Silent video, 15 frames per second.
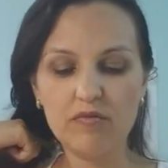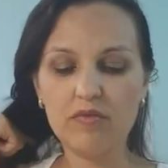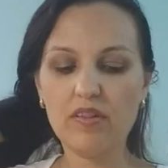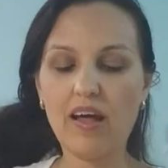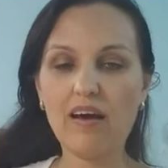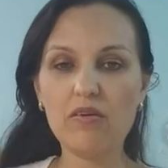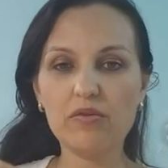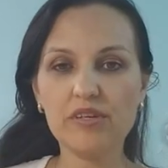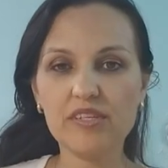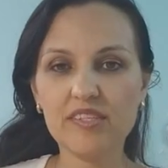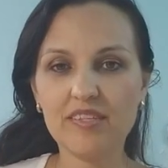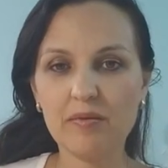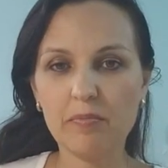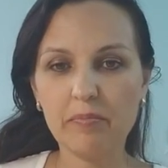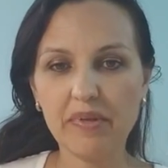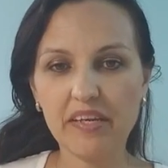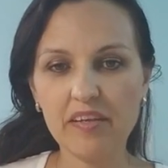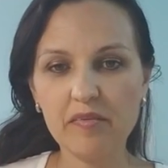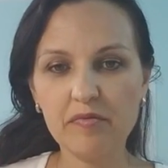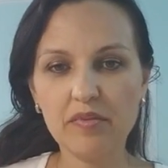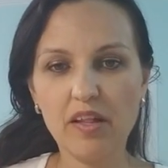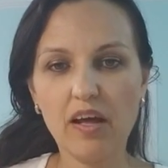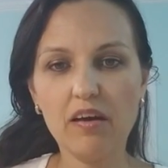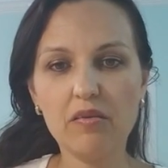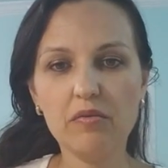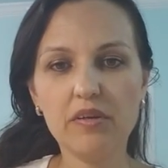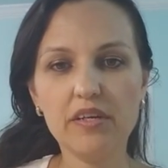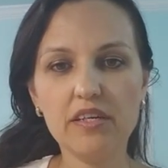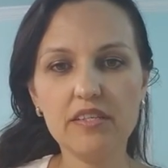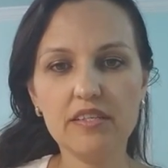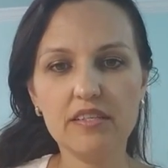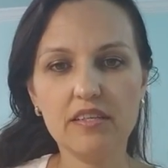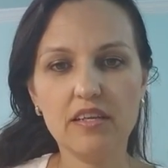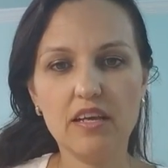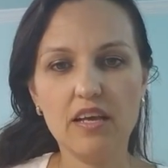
flowers, the mini flowers,